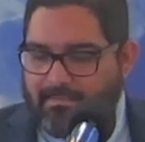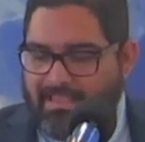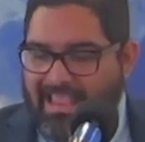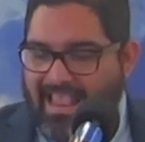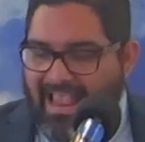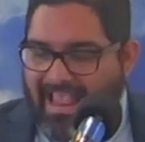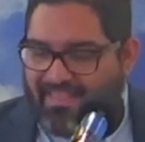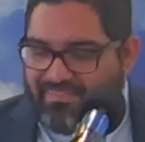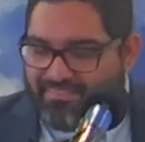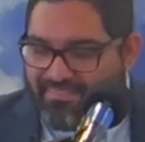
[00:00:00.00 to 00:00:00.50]

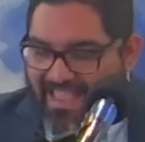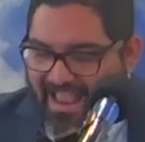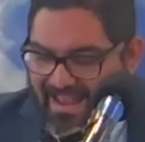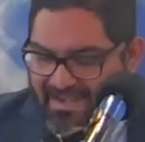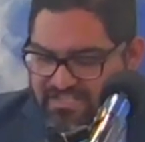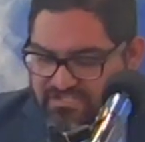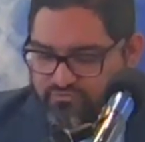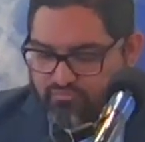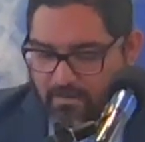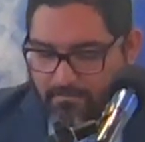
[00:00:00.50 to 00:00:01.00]
And that
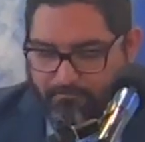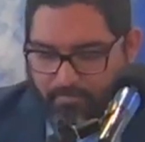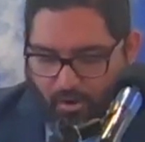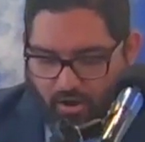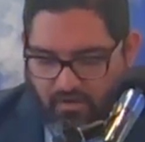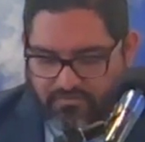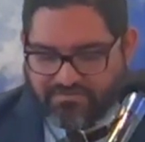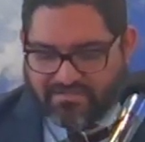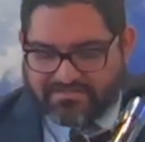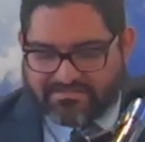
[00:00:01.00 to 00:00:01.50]
is what
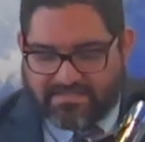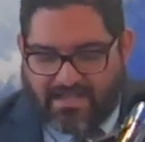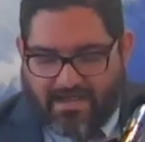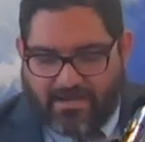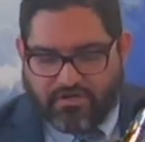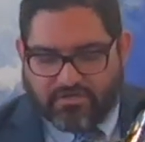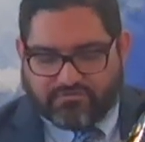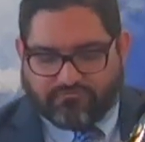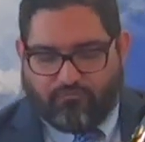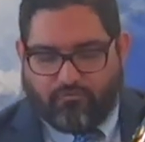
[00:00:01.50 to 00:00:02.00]
Paul
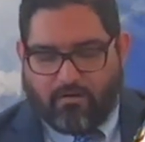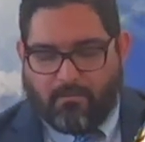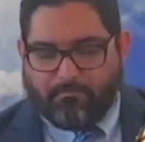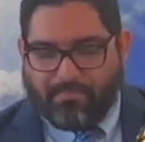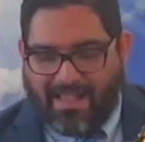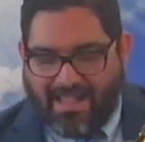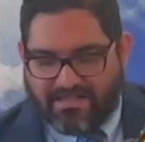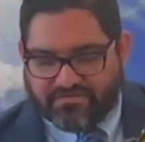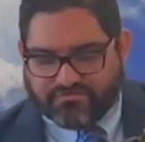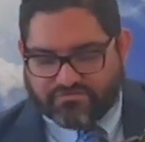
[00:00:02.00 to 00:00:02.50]
desires for a
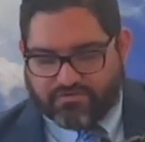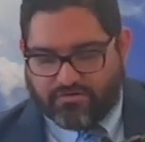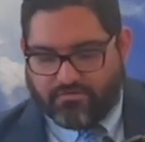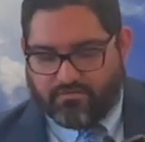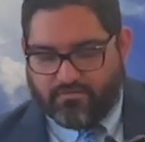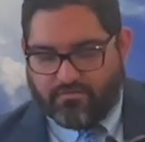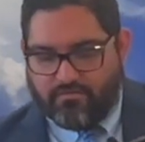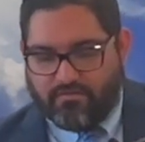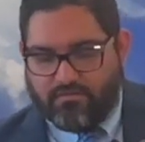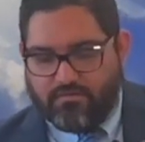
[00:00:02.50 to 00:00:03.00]
pastor.
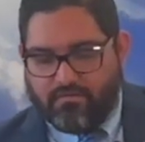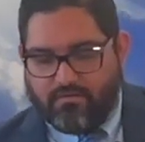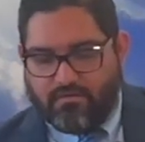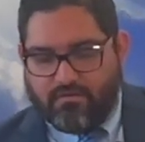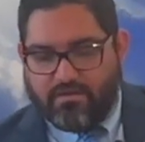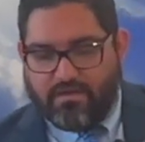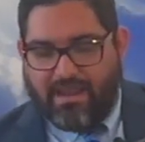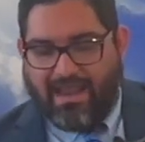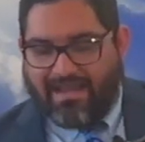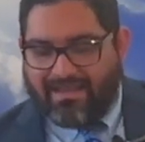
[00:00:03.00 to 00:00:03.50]

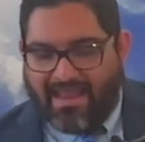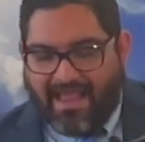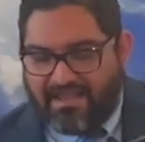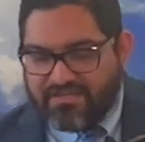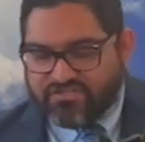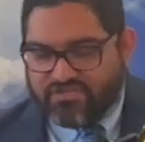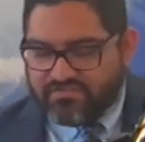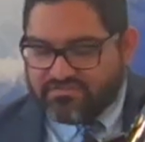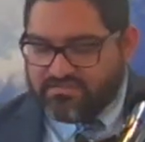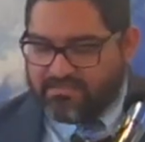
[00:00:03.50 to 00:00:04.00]
And not
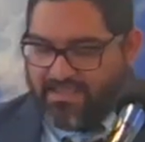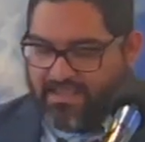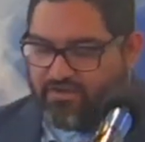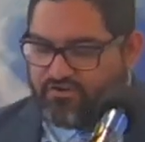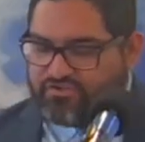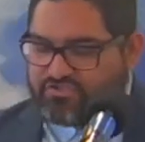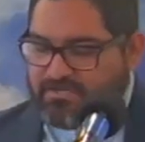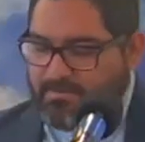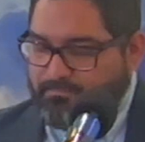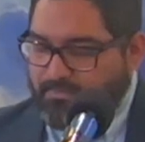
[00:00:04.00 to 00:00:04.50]
just
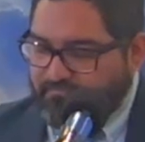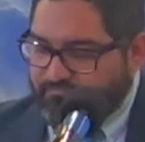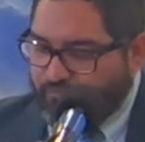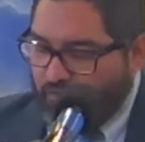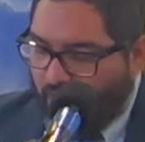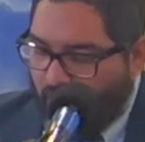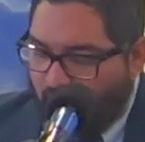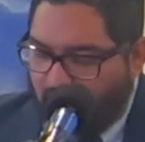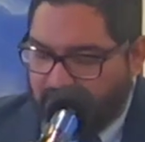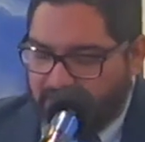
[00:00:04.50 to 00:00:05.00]
leadership, but for
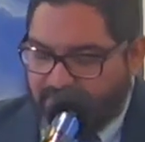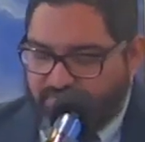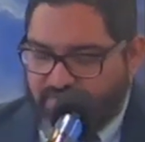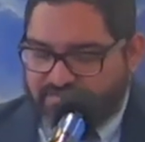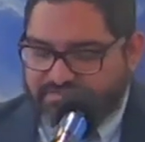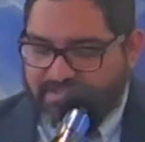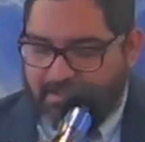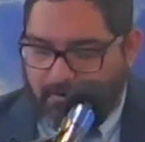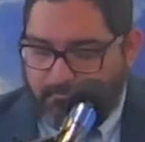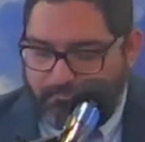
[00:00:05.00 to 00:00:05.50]
all of us
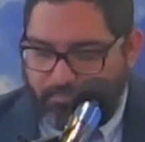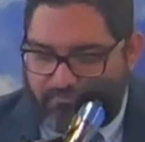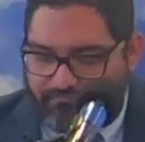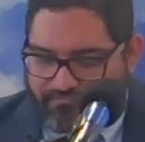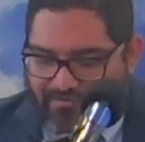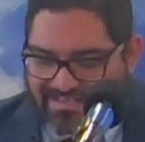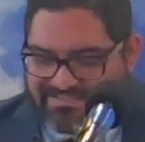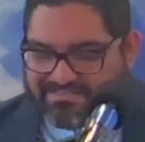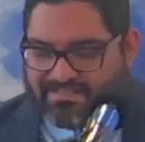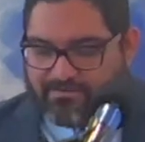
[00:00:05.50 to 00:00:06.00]
that are
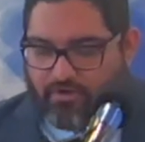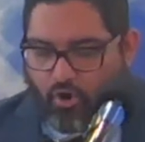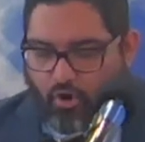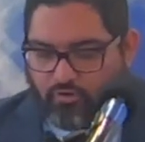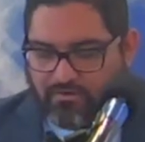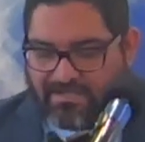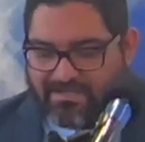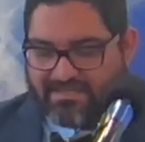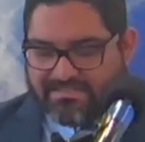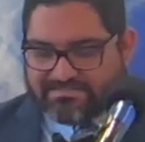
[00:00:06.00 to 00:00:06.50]
professing
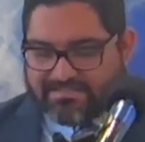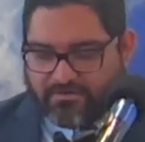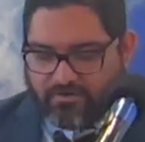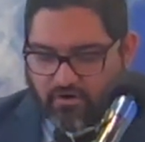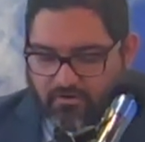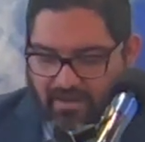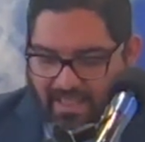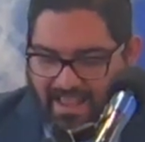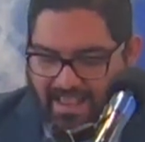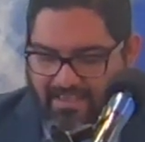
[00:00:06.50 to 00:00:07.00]
holiness in our
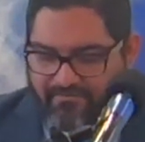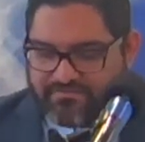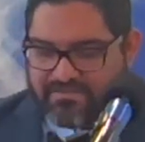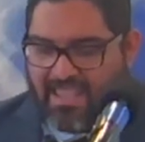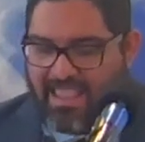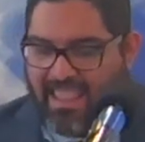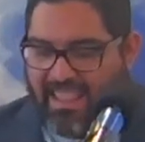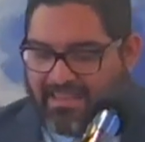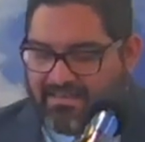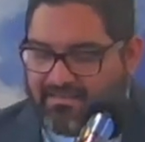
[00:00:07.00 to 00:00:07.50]
lives
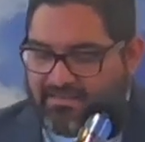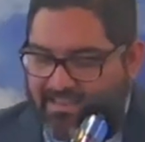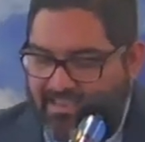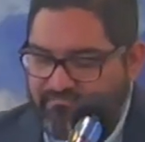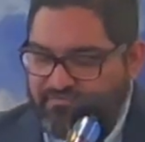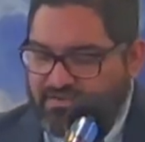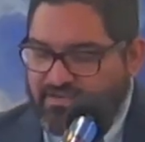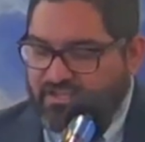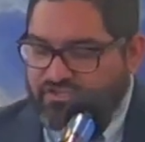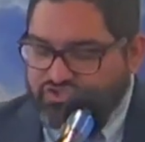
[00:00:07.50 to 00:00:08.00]
and
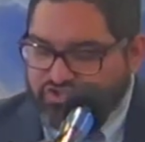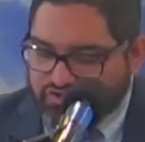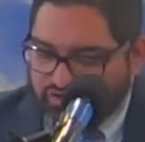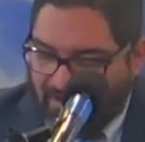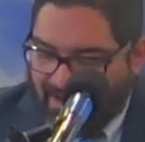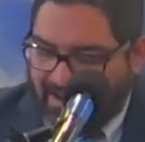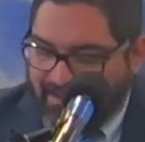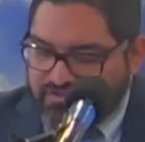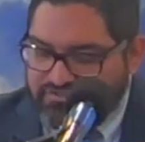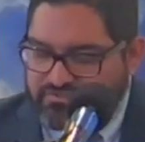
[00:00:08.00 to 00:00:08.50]
living and
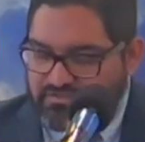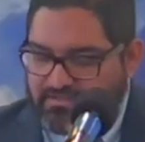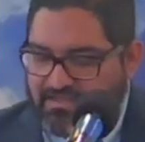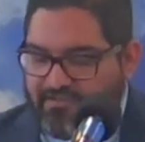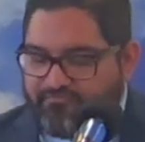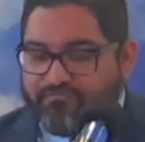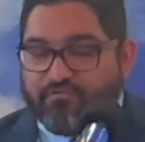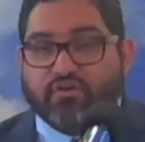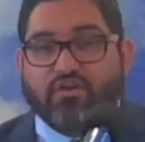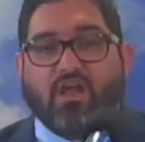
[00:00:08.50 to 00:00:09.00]
trying to
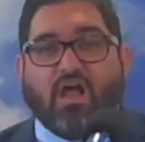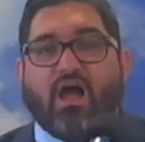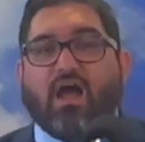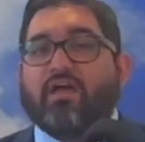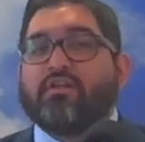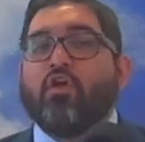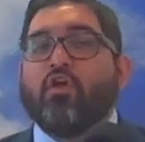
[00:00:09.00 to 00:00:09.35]
live for God